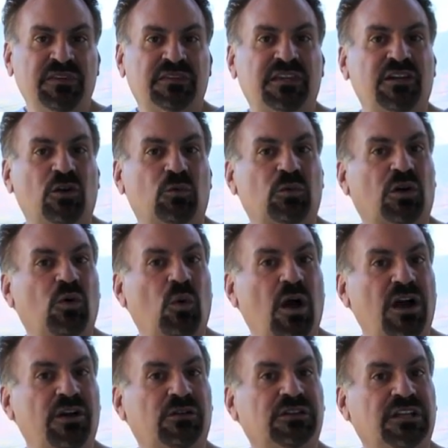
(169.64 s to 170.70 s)
They don't
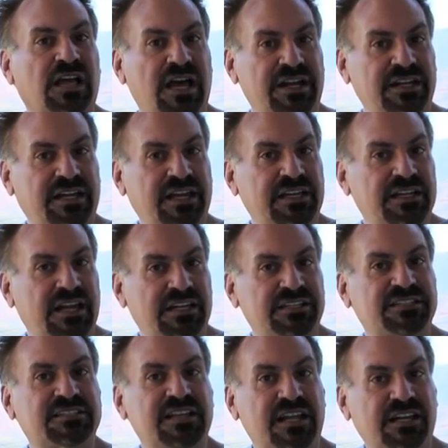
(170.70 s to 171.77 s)
require lidocaine
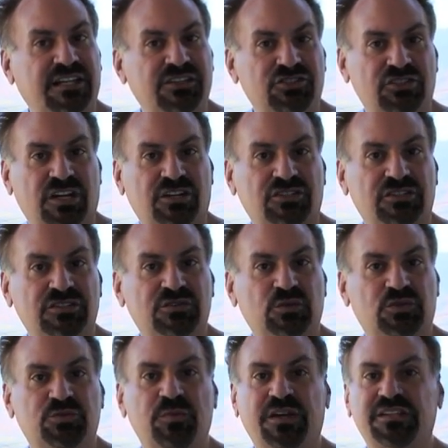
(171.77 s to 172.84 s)
anesthetic injections,
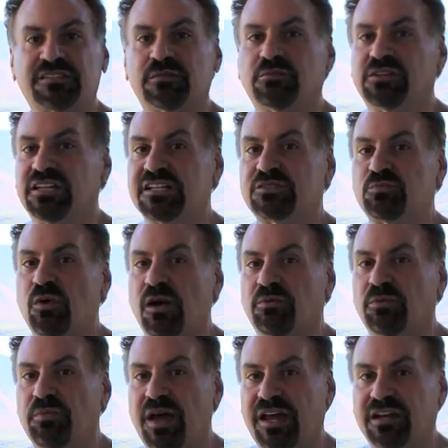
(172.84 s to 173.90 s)
which makes them less
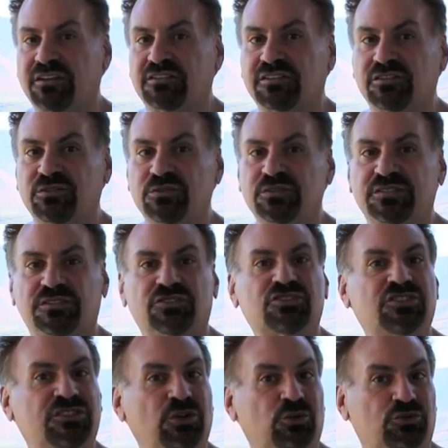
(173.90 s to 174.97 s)
problematic to use in
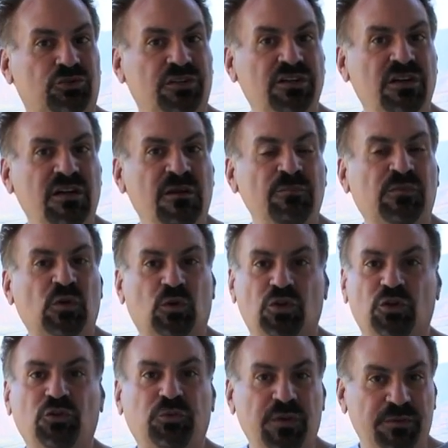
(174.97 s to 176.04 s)
children or
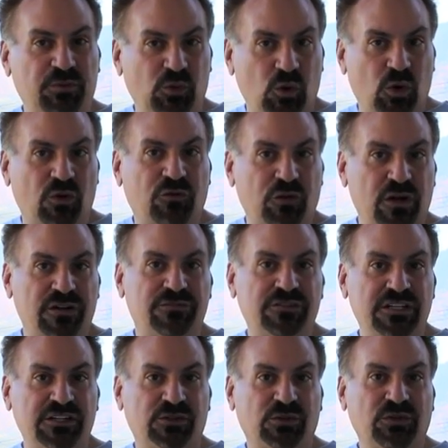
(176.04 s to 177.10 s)
those people who are afraid of
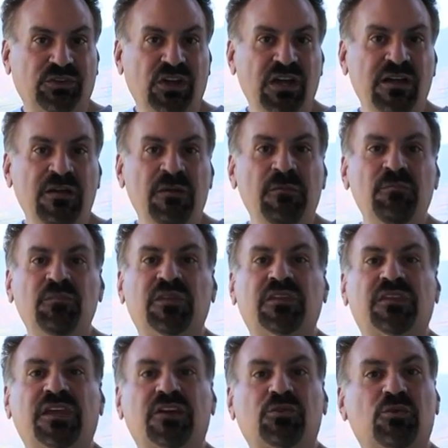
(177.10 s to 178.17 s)
needles.
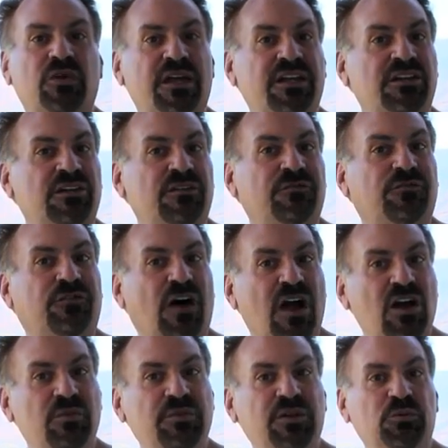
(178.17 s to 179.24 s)
They create an
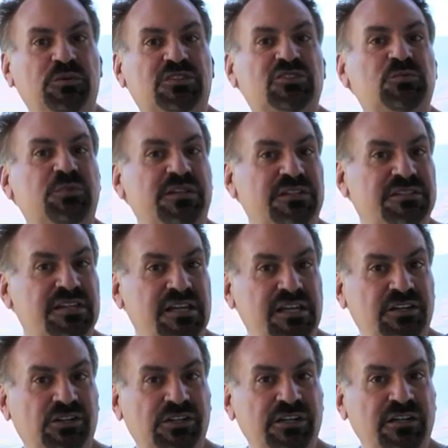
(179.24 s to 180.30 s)
environment which speeds
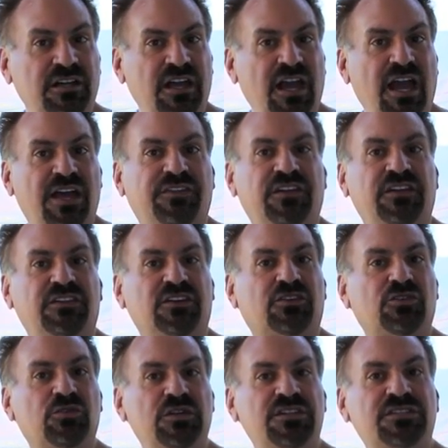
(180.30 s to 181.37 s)
healing, and they
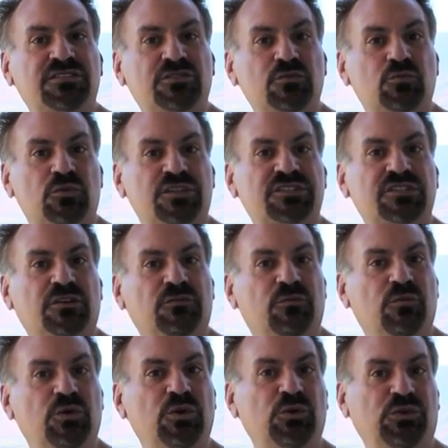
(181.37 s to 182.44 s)
decrease the risk of
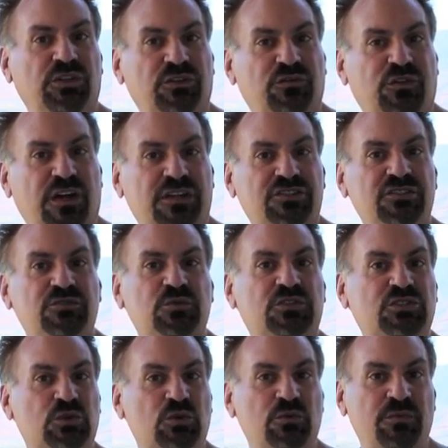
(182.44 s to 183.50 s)
wound infections
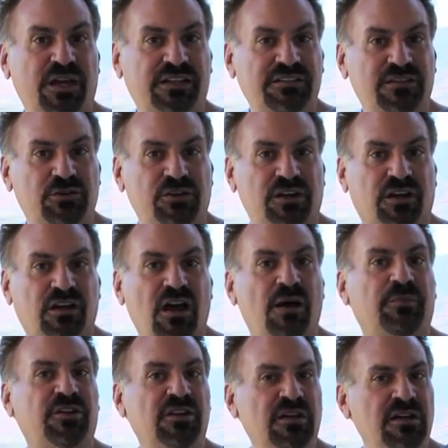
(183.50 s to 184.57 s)
with certain bacteria,
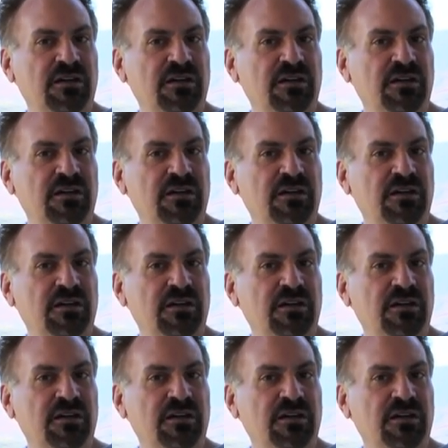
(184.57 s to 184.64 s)
common